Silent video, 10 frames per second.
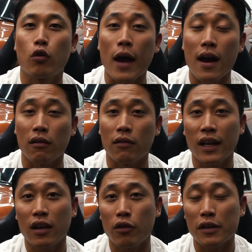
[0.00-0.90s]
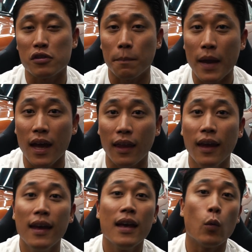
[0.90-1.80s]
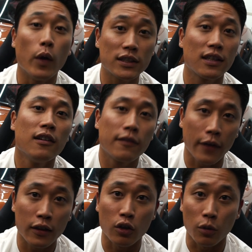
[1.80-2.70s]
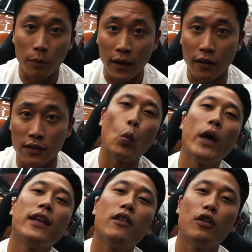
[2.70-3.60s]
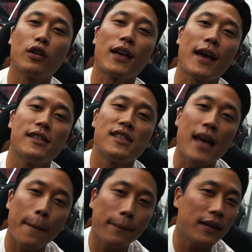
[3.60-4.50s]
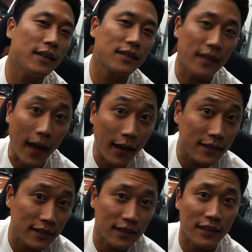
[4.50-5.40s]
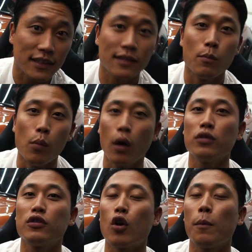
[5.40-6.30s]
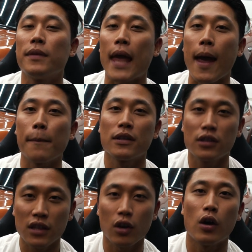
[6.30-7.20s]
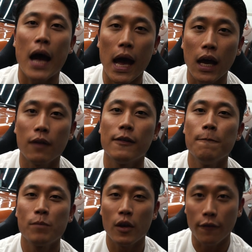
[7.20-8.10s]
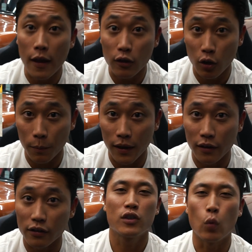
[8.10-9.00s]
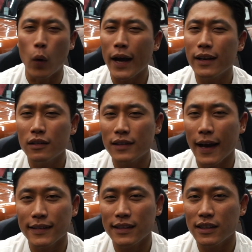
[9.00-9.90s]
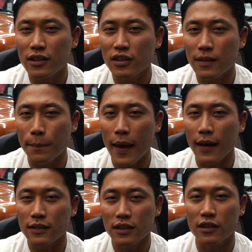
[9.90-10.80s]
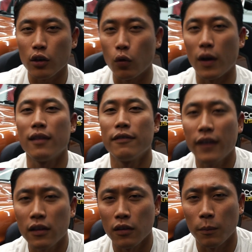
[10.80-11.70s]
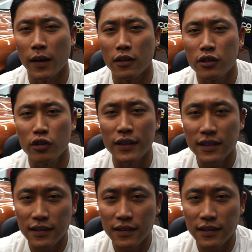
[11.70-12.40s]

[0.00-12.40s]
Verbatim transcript: Crown running around Japan with fender mirrors. When you look at Japanese taxis, most of them still have fender mirrors. So why do taxis in Japan still run fender mirrors to this